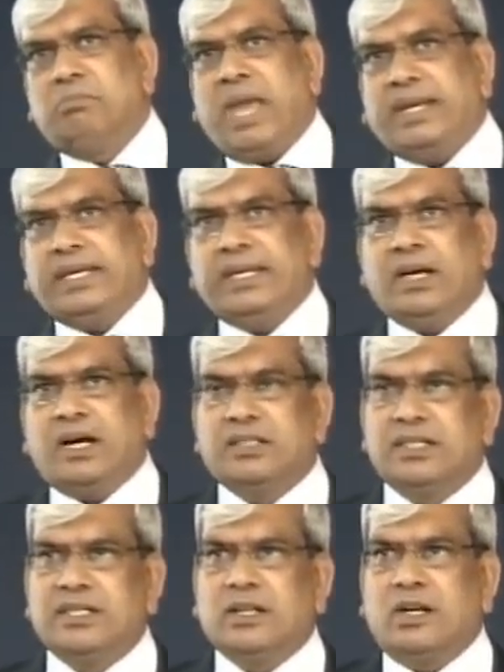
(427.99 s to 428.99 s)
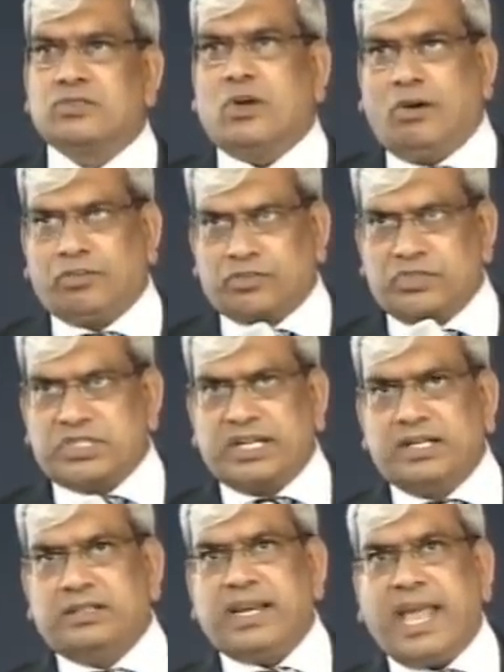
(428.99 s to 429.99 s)
many other sort
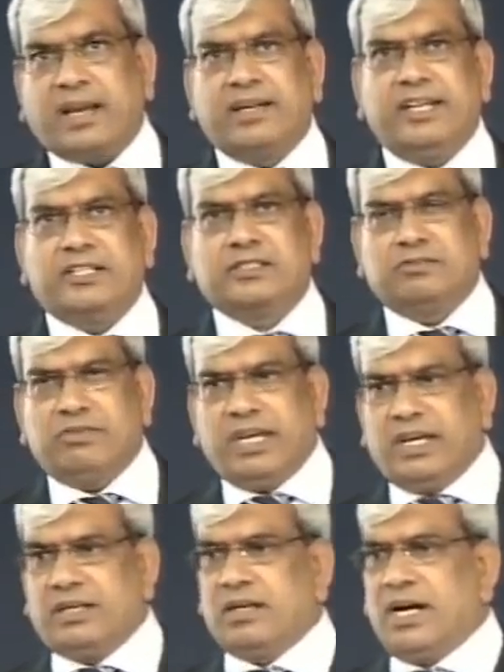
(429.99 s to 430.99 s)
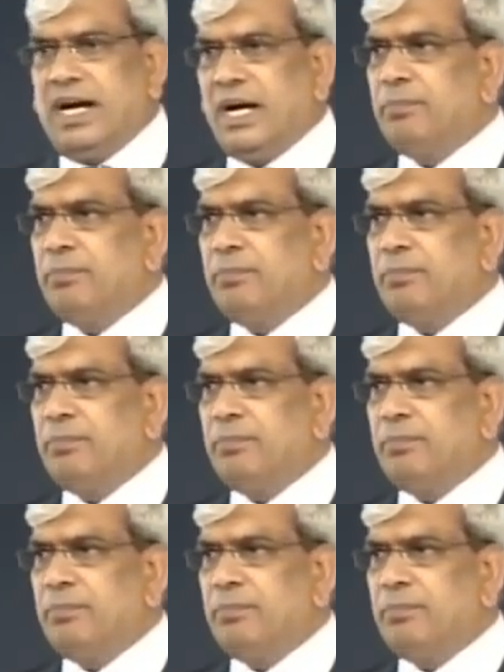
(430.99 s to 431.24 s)
switching techniques where